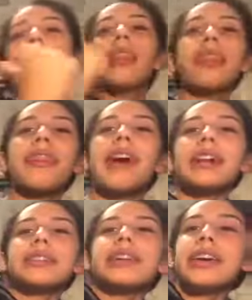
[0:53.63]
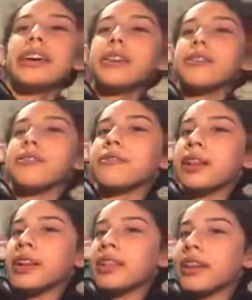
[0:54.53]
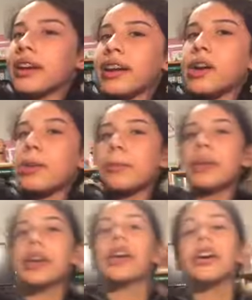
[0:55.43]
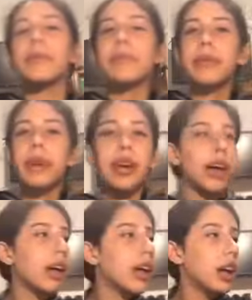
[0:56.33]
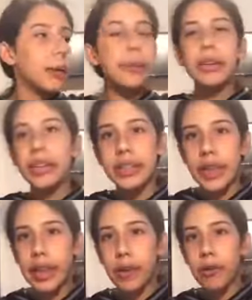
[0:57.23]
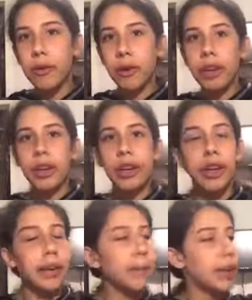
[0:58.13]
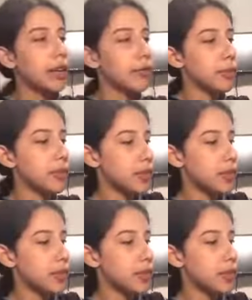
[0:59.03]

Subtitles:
that tank right there become a community tank or a beta for my